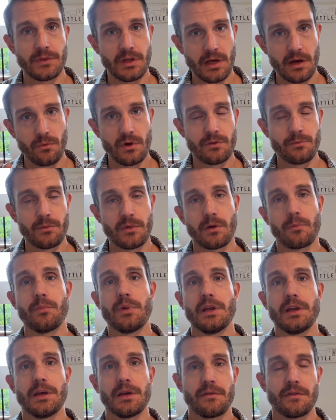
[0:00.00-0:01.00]
that rhythmic
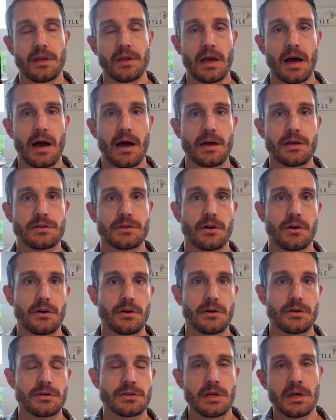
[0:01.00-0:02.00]
beating of the eyes,
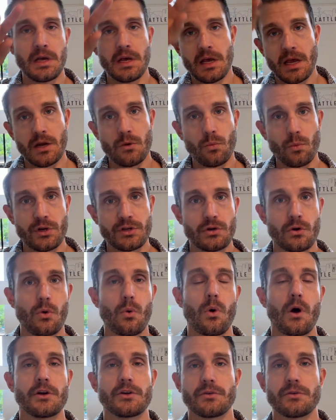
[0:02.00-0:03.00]
occurs in which
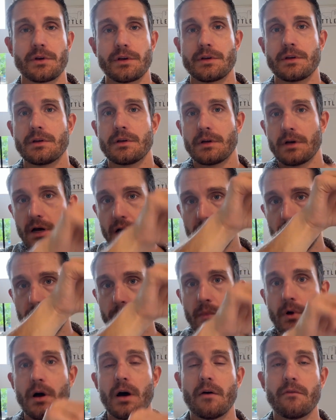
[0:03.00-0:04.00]
quadrant
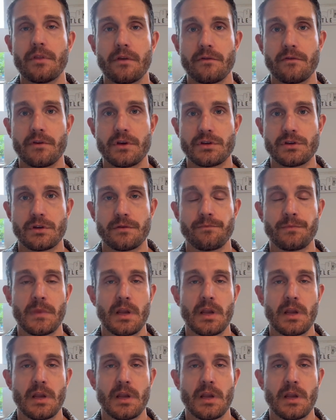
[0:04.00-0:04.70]
of the vision.